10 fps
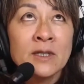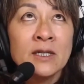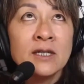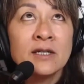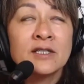
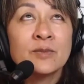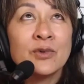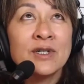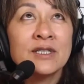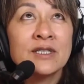
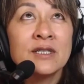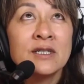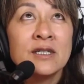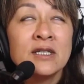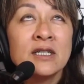expressed
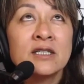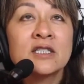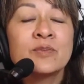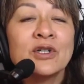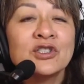
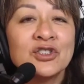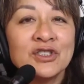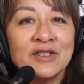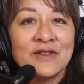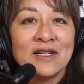expression
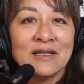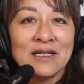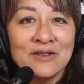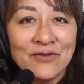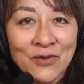of that
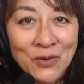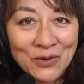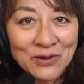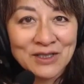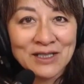life
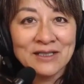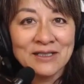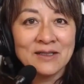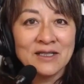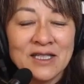force that
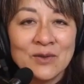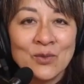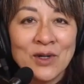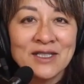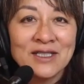is
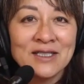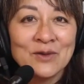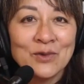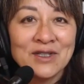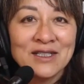
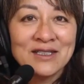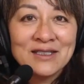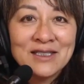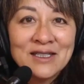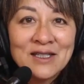resident within
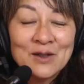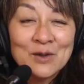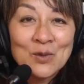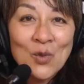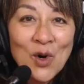us and
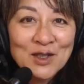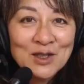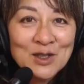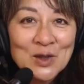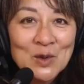
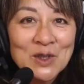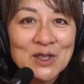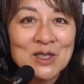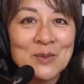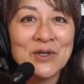wants to
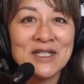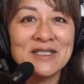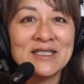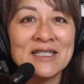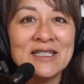
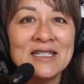express.